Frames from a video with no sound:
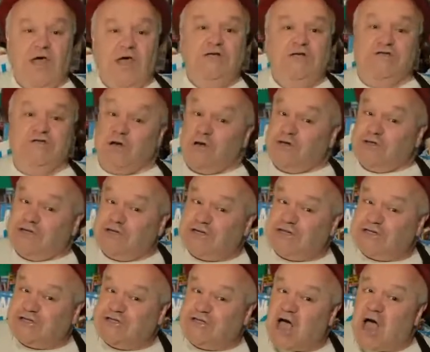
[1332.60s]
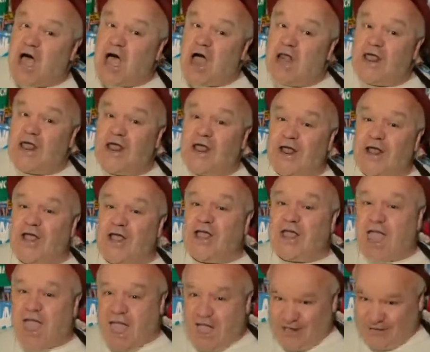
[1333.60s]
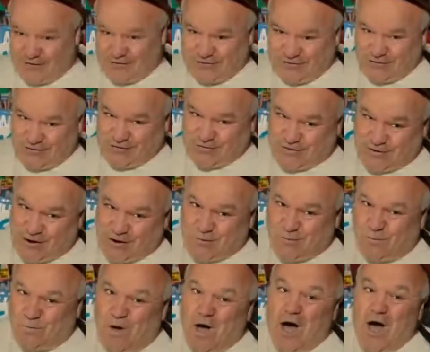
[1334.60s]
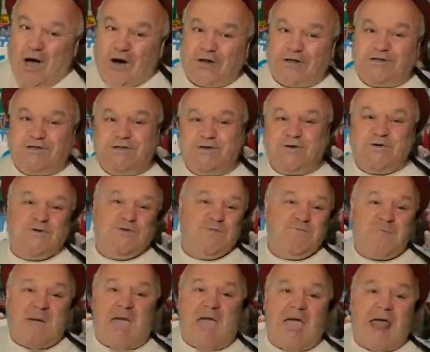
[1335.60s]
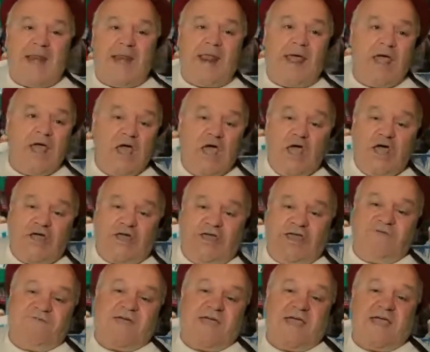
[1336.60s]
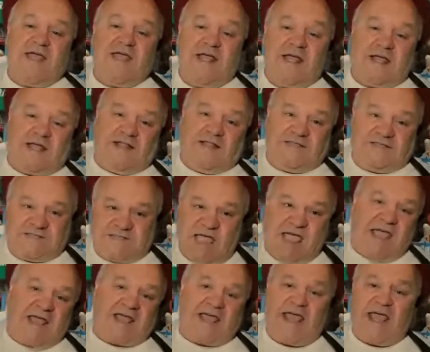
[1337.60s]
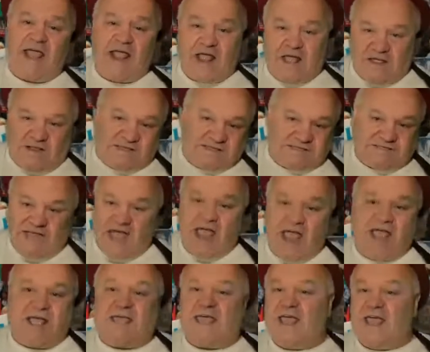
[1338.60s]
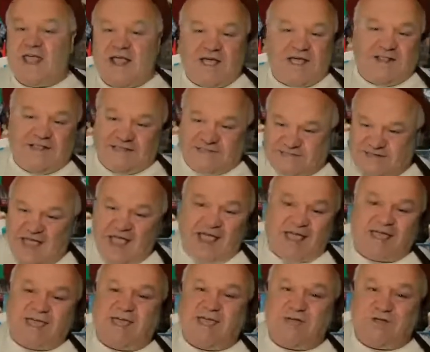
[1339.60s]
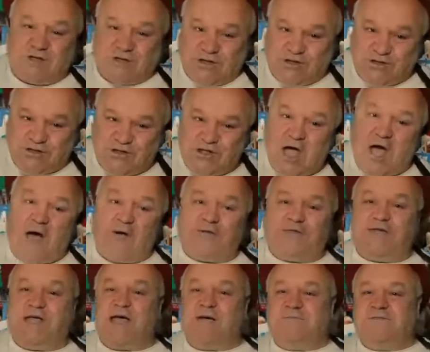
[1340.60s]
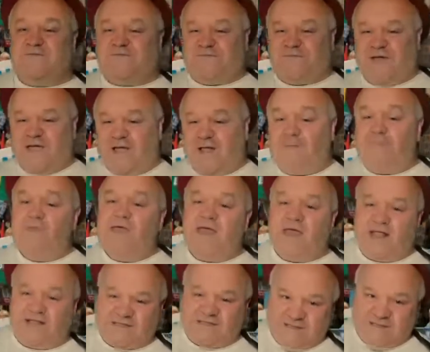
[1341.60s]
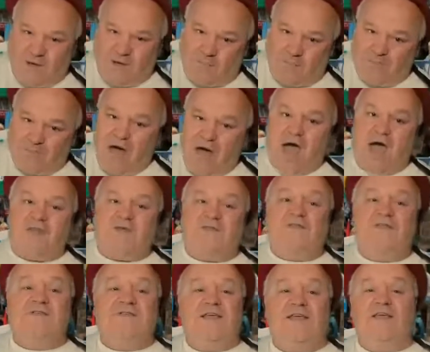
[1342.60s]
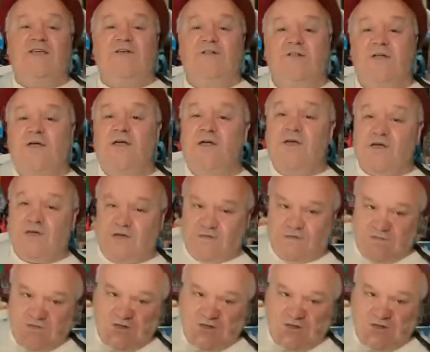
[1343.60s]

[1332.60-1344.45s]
So she's starting again. She's got one or two men, giving and taking and taking and taking. She's no time to feel, it's all part of the deal, as she